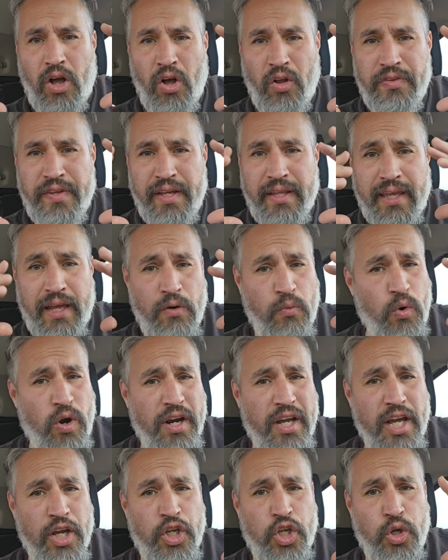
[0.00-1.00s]
They
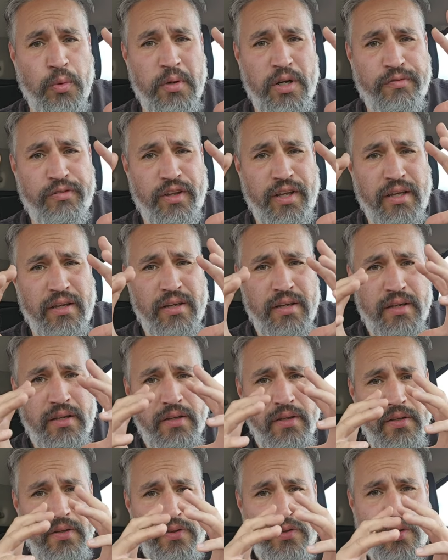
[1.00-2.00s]
work accumulatively
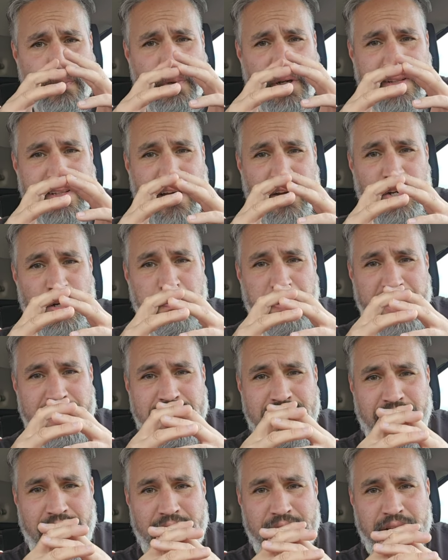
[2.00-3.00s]
to bring down your
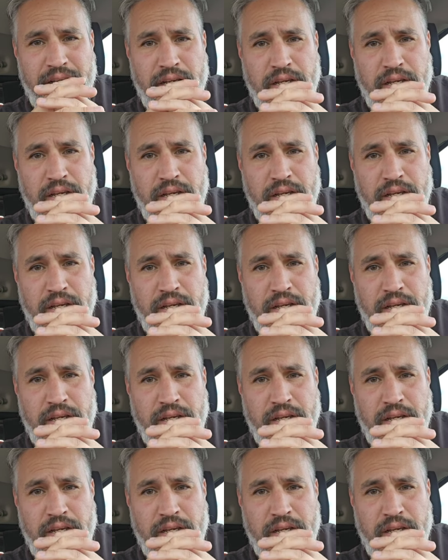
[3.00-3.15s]
baseline